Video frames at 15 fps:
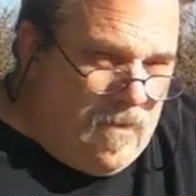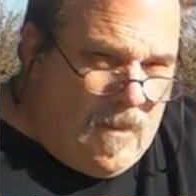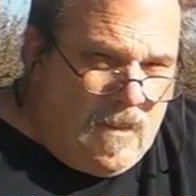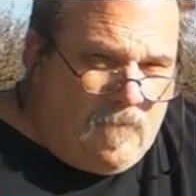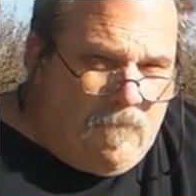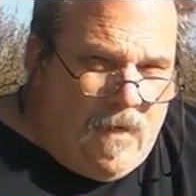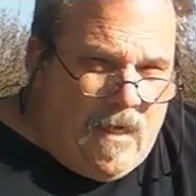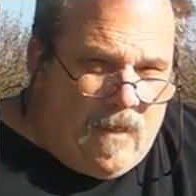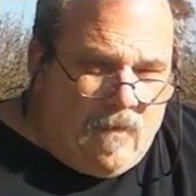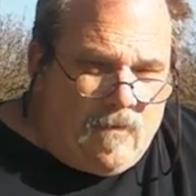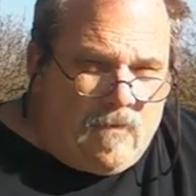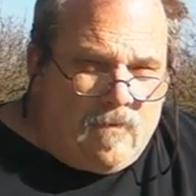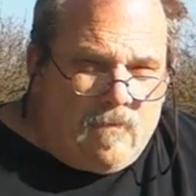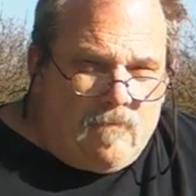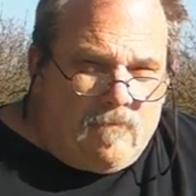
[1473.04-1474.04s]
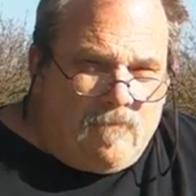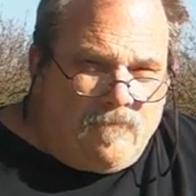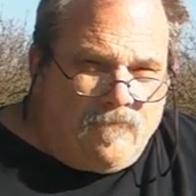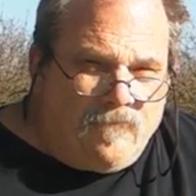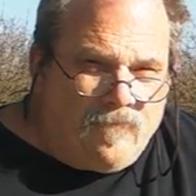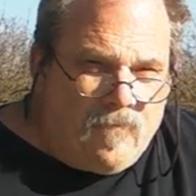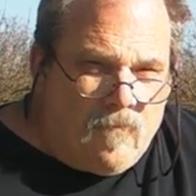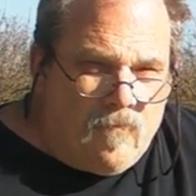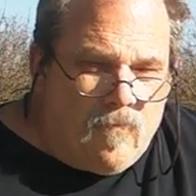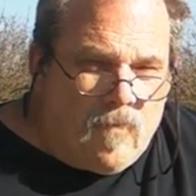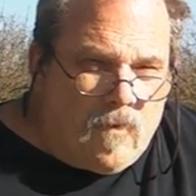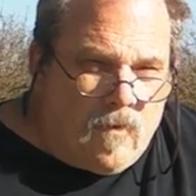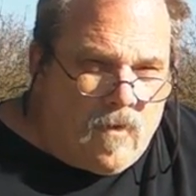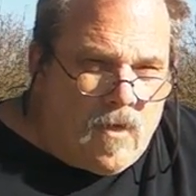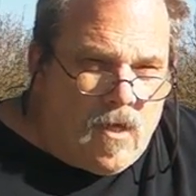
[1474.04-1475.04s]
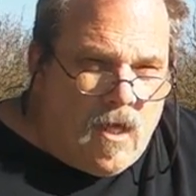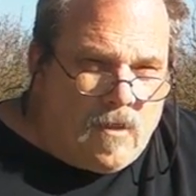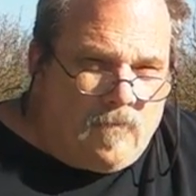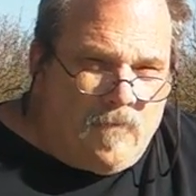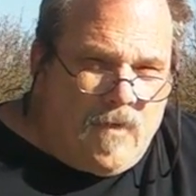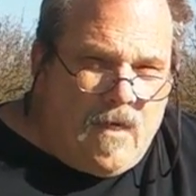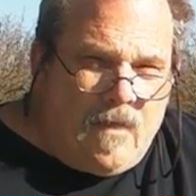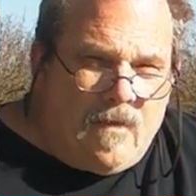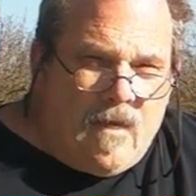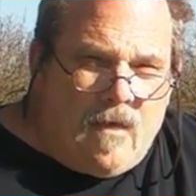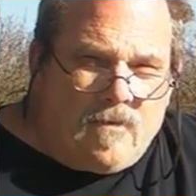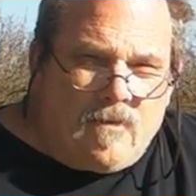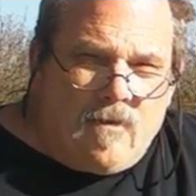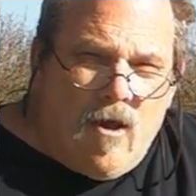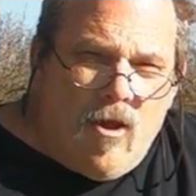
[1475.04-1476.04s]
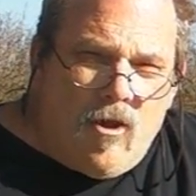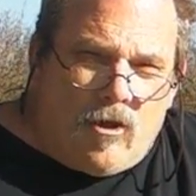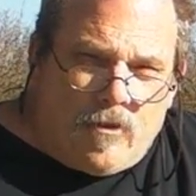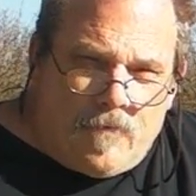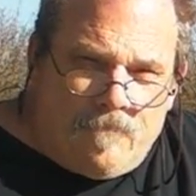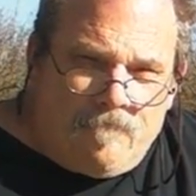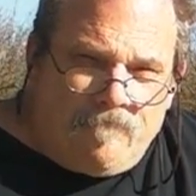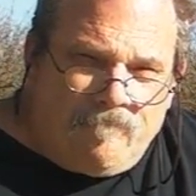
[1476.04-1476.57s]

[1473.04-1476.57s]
These panels cost me $8,000.